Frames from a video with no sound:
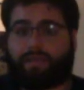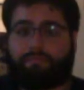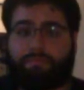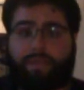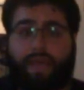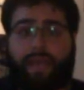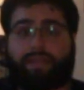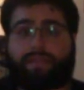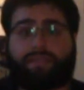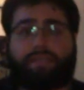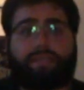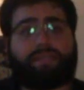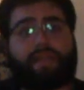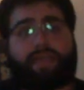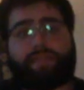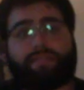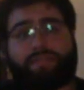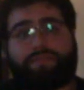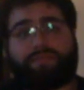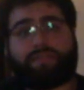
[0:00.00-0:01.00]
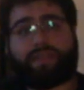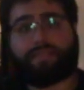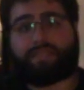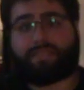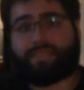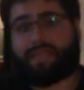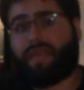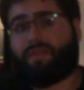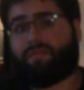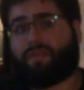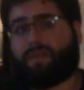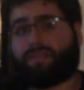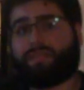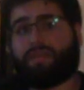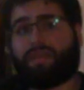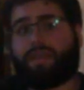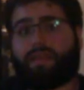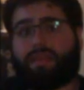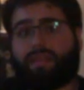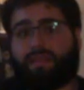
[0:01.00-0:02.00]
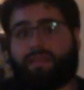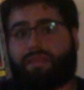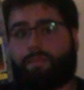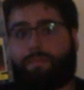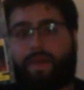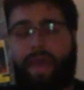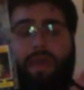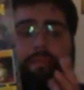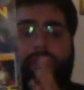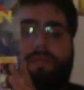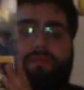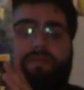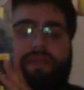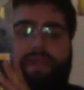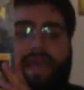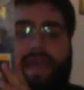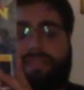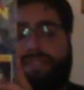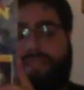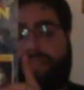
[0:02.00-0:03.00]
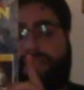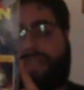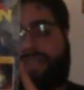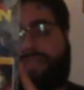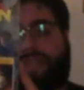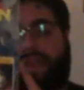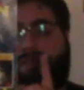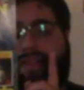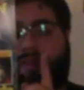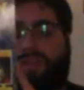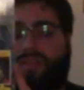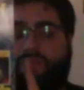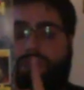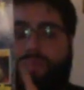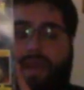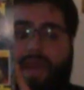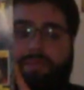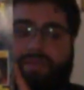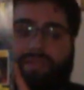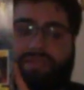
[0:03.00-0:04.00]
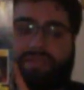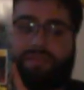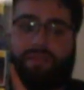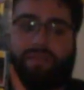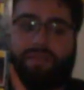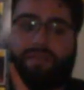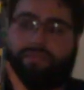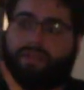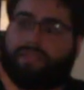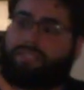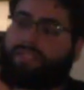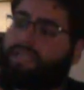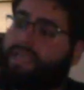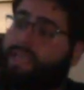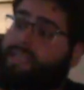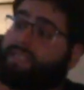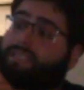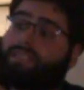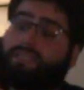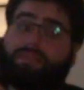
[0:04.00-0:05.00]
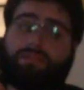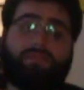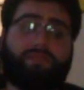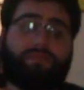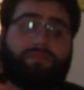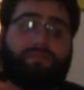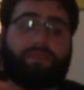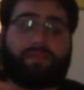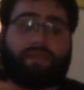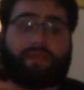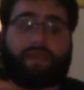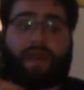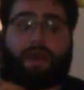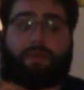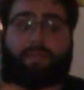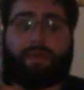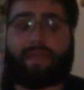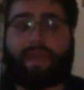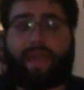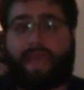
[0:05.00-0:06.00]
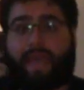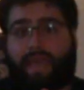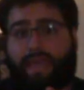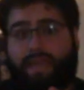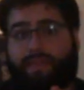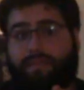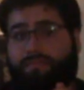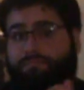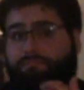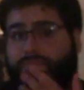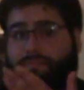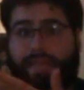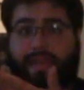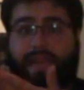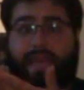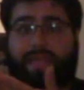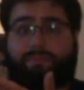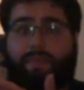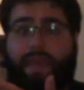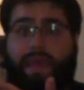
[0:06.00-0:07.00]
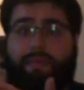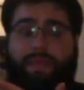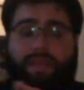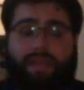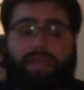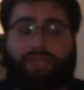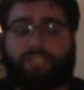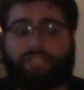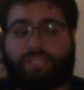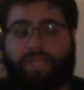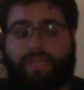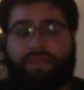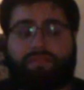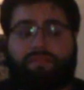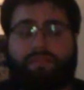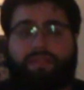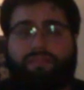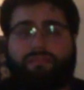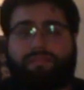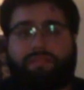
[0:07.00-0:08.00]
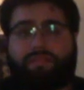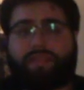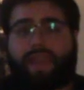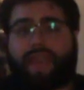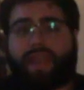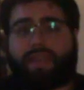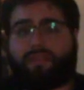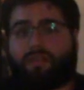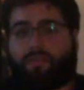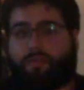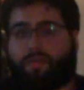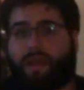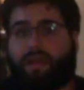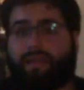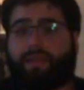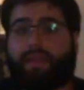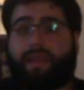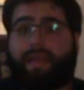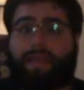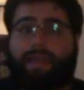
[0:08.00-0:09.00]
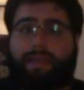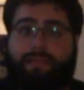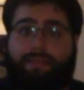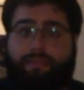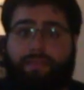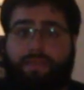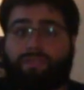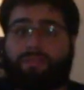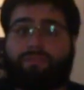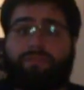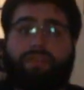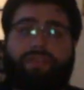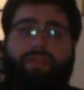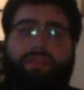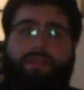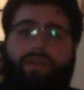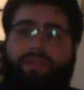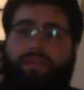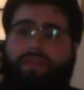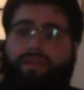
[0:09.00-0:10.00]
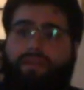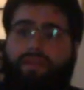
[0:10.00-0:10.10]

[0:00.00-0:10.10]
Heck, Teen Titans even got Sideways. The Batman one actually does have a new Batman story, which is exclusive to the comic, and it has Batman Hush in it. You can't go wrong. These are really good.